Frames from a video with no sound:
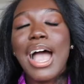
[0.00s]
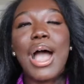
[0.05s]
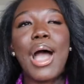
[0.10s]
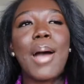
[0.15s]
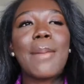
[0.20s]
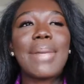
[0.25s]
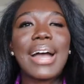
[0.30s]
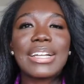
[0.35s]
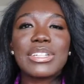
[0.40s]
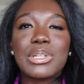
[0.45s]

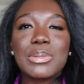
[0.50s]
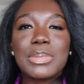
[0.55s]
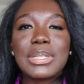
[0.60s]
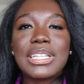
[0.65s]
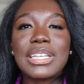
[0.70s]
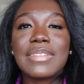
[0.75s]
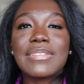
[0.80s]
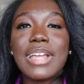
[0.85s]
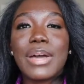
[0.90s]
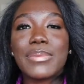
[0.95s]
Um, I do
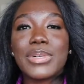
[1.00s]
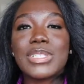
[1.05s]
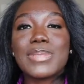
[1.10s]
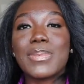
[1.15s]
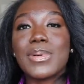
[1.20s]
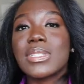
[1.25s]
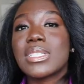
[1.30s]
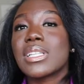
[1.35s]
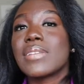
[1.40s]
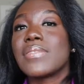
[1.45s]
believe that we're
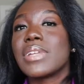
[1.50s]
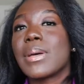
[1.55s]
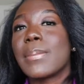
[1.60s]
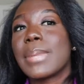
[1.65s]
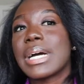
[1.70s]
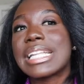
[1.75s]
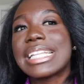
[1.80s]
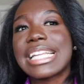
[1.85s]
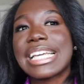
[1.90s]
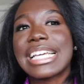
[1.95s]
supposed to live in
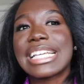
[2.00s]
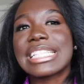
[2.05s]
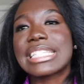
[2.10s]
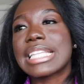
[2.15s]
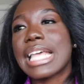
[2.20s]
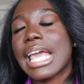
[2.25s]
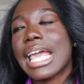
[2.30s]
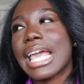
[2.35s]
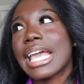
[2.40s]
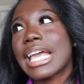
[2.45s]

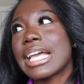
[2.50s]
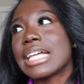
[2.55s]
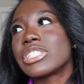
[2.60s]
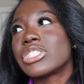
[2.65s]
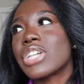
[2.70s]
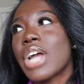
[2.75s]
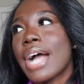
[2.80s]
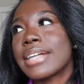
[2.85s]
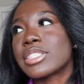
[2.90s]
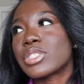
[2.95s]
abundance.
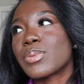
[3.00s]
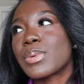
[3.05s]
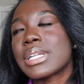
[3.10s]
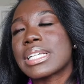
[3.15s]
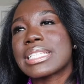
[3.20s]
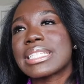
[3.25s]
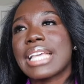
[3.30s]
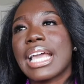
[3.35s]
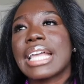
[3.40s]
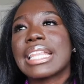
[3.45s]
And I just want
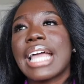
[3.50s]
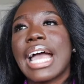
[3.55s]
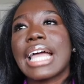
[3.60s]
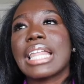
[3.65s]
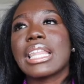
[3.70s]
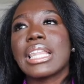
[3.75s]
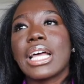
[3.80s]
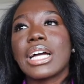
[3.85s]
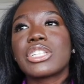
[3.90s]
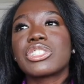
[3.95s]
to say
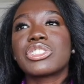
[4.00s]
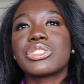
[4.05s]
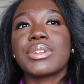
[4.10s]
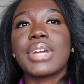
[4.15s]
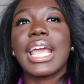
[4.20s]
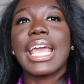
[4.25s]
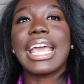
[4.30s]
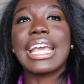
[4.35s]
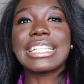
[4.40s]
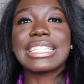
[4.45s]
that
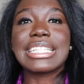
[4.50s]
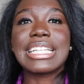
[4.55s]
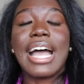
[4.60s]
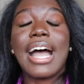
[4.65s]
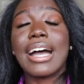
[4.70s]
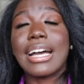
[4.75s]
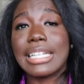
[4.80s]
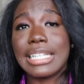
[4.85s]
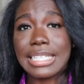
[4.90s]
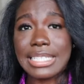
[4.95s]
luxury is
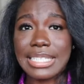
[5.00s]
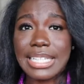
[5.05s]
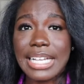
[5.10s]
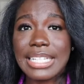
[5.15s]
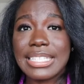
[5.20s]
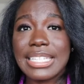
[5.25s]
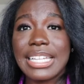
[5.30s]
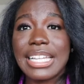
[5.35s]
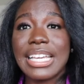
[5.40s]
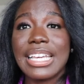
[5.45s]
not a
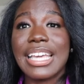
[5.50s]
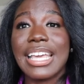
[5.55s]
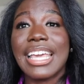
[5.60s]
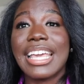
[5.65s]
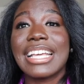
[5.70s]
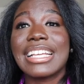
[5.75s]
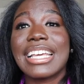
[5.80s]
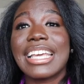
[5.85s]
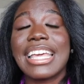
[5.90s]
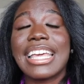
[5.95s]
necessity.
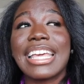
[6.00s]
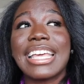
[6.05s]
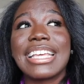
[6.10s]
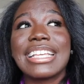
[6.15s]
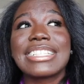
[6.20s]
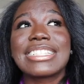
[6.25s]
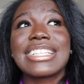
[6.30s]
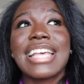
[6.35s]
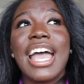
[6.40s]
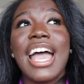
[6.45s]
It
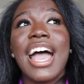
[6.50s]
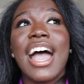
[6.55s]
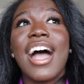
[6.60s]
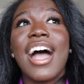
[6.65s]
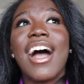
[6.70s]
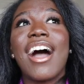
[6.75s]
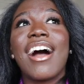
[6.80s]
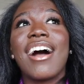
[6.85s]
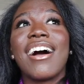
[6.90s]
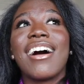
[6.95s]
is
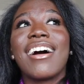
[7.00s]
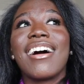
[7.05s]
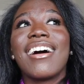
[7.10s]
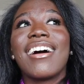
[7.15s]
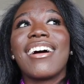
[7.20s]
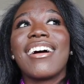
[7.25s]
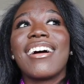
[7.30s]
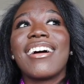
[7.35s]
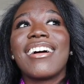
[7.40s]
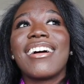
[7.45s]

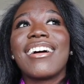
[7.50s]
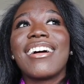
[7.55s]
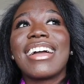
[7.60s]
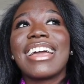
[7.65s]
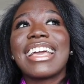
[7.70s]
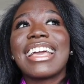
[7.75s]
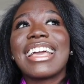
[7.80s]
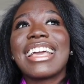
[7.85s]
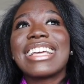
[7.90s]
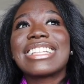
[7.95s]
uh
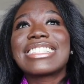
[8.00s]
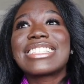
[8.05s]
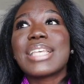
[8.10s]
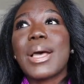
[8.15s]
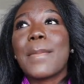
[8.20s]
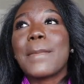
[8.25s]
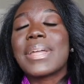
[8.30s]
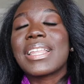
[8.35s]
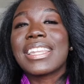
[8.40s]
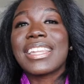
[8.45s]
it's
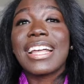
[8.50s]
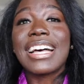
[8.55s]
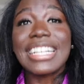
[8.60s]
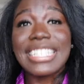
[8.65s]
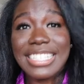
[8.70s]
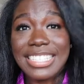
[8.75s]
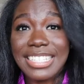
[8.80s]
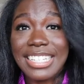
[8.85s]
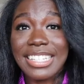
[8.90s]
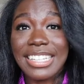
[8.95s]
a
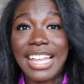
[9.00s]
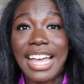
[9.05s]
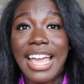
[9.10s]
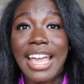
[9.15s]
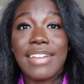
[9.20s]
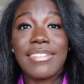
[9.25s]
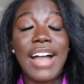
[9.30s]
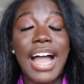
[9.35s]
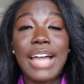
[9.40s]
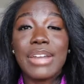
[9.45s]
plus to
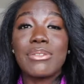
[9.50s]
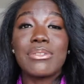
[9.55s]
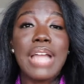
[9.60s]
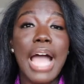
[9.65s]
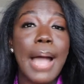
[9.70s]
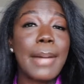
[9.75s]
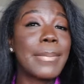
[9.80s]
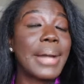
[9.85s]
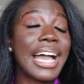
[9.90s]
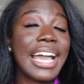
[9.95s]
life. I do
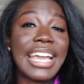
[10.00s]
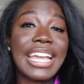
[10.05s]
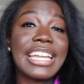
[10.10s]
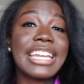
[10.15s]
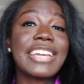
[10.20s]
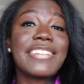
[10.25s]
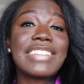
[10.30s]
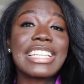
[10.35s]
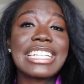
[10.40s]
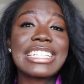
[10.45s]
not buy
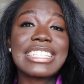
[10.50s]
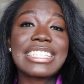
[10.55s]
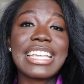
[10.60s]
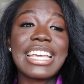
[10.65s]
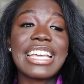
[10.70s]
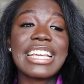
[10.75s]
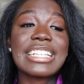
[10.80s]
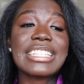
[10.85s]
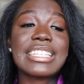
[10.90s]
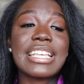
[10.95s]
any of these
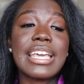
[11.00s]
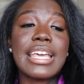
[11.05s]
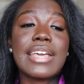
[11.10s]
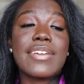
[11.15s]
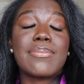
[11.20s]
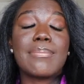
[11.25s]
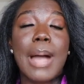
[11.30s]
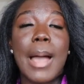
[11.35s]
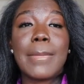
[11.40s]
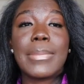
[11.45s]
things
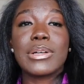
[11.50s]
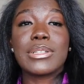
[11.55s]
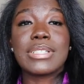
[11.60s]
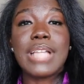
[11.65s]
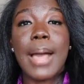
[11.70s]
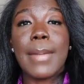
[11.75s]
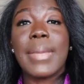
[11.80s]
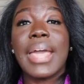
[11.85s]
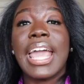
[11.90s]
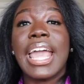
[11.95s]
if my bill's
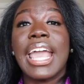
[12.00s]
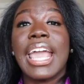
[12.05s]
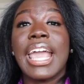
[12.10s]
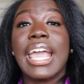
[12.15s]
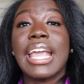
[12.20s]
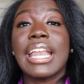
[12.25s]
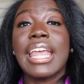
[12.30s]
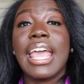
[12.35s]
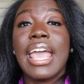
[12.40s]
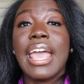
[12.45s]
not
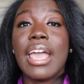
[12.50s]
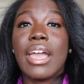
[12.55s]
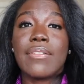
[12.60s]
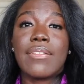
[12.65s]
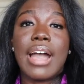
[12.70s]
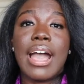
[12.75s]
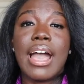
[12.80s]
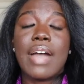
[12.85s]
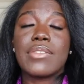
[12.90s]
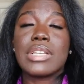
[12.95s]
paid, if
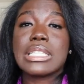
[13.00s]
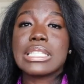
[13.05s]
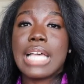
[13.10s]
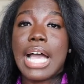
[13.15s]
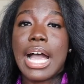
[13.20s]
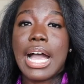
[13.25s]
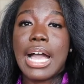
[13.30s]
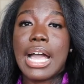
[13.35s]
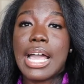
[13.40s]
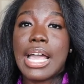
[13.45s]
I haven't
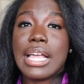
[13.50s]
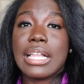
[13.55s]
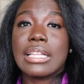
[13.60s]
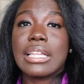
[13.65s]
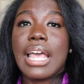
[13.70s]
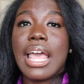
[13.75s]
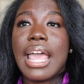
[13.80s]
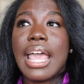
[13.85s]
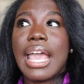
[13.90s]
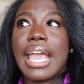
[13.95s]

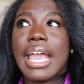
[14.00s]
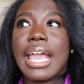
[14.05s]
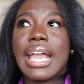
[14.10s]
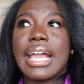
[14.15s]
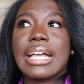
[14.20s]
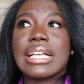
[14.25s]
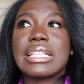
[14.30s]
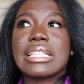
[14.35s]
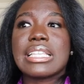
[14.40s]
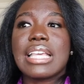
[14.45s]
tithed,
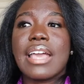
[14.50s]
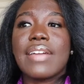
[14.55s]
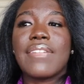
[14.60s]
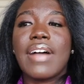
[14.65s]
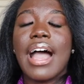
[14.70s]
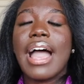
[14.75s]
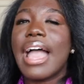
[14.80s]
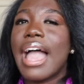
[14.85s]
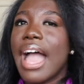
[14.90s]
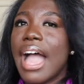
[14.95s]
and if
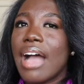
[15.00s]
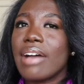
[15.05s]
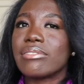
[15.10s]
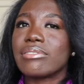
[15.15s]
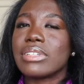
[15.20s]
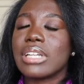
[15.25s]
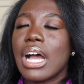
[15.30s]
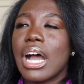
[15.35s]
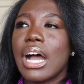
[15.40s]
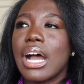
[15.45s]
I
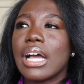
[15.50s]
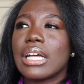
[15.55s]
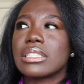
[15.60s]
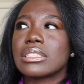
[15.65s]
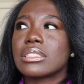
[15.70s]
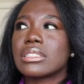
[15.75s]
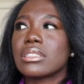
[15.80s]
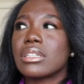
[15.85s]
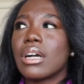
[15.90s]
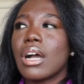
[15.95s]
have
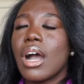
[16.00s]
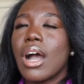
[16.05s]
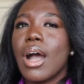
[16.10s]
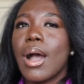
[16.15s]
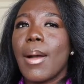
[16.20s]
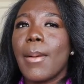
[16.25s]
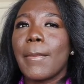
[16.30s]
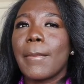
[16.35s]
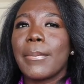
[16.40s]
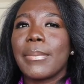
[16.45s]
not,
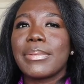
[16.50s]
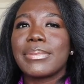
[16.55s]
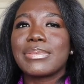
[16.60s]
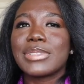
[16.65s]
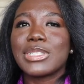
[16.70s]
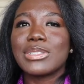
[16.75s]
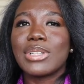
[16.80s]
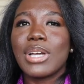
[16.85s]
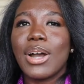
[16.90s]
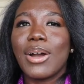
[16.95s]
um,
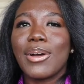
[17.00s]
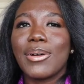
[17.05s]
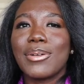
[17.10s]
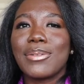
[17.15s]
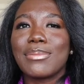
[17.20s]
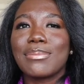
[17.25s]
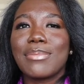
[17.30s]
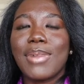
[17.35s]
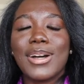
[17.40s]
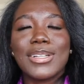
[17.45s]
you
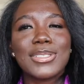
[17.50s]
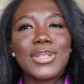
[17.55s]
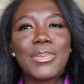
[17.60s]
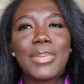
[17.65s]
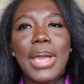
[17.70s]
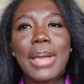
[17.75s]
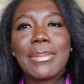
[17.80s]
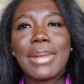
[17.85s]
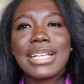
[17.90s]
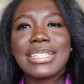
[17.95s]
know, also
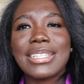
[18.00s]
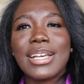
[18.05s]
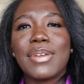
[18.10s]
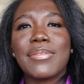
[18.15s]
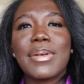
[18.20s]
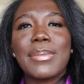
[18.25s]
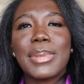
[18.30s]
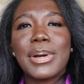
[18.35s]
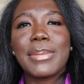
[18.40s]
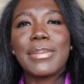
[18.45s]
paid
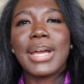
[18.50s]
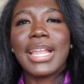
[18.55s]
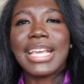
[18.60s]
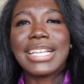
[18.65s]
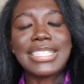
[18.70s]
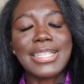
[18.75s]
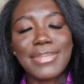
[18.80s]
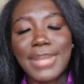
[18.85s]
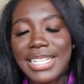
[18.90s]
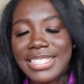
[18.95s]
myself and put money
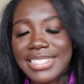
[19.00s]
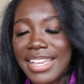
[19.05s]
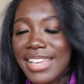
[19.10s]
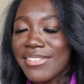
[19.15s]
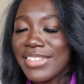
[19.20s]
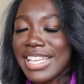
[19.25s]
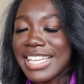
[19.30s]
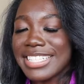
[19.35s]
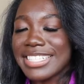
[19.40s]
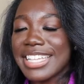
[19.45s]
into my
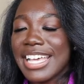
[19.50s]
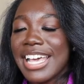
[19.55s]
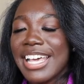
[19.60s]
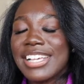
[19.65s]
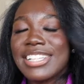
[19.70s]
savings.